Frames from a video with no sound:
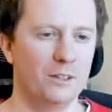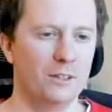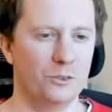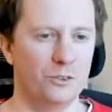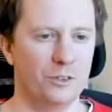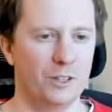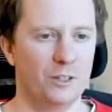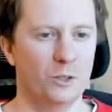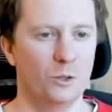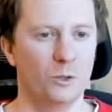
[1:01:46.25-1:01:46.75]
of
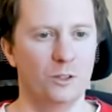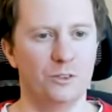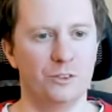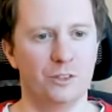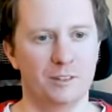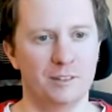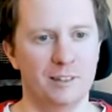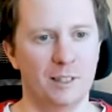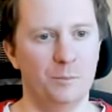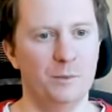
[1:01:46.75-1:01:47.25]
shareholders
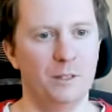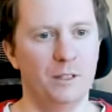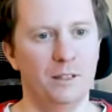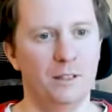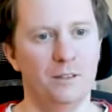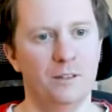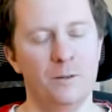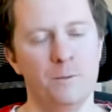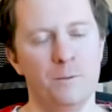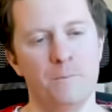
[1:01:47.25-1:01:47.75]
accepted it.